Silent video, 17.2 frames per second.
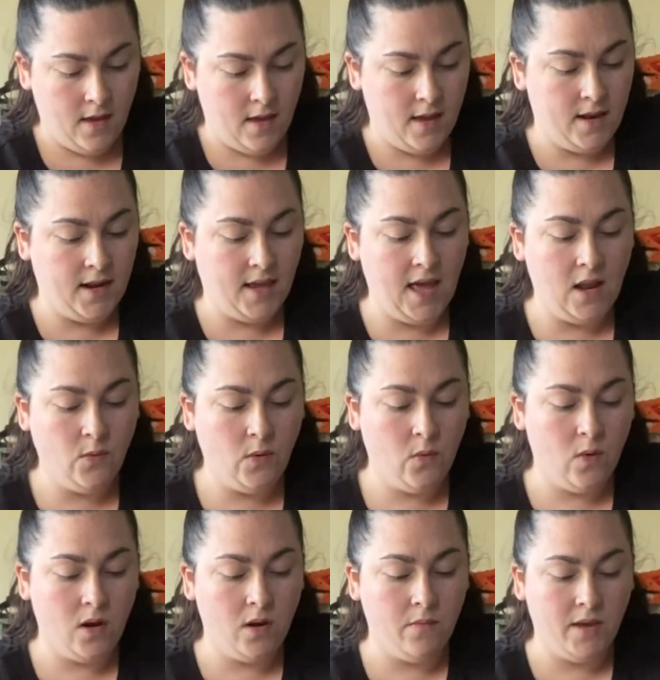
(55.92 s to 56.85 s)
And again, we
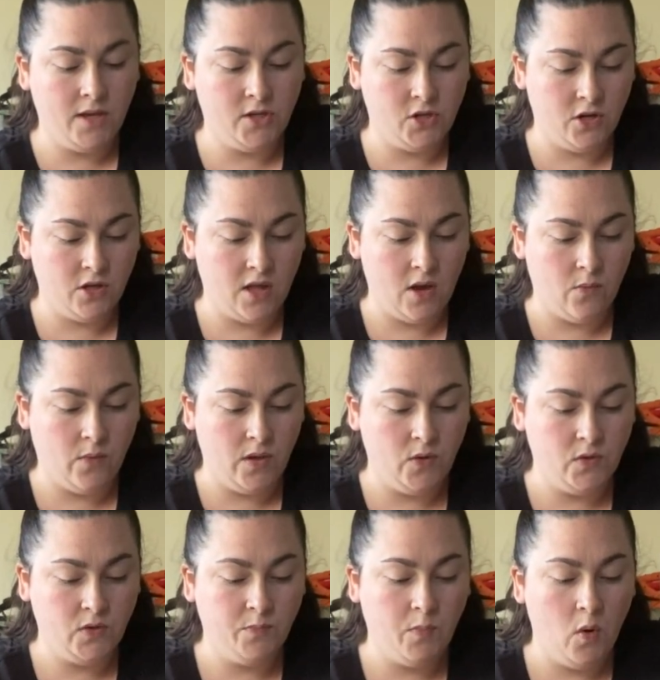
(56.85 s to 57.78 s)
want to make sure that we
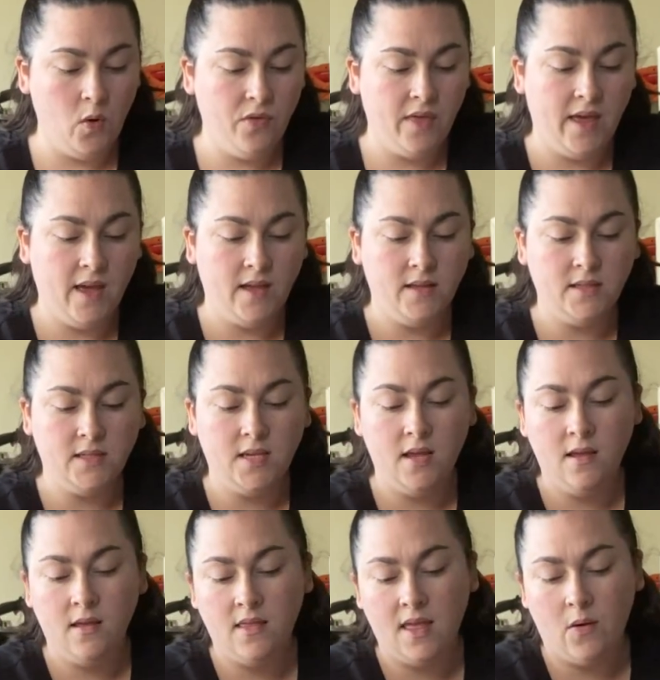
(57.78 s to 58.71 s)
use both hands.
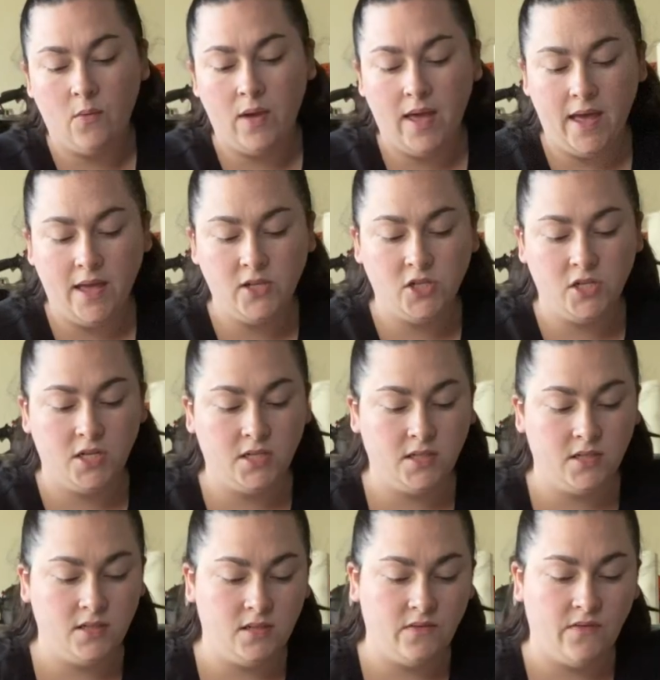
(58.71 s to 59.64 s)
That way AJ
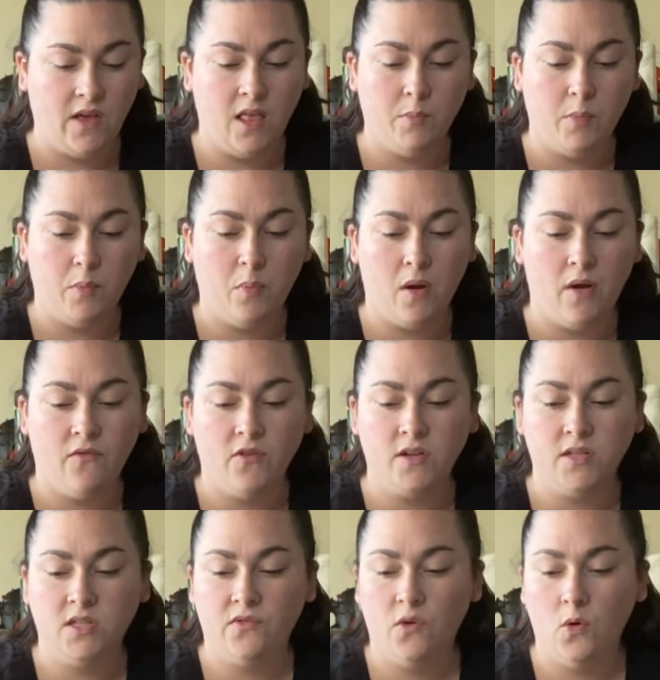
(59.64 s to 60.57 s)
doesn't develop a
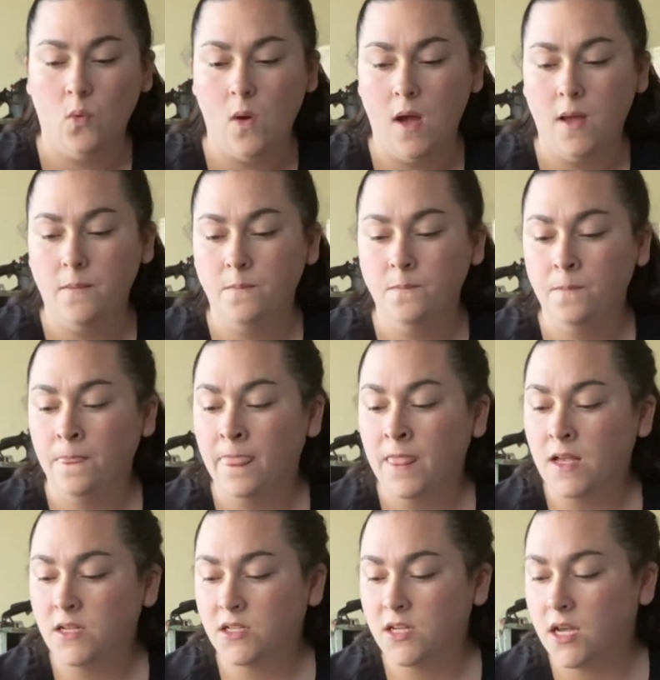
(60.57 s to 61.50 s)
preference for one.
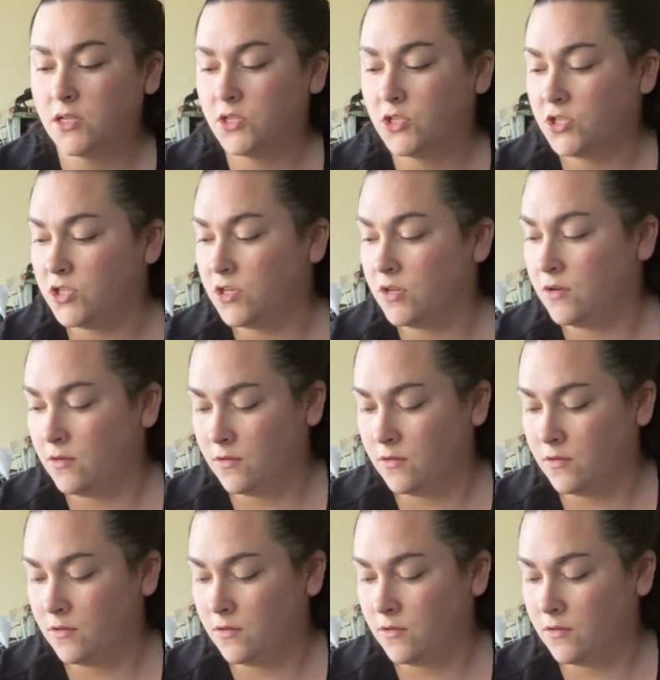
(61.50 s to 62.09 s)
Touch.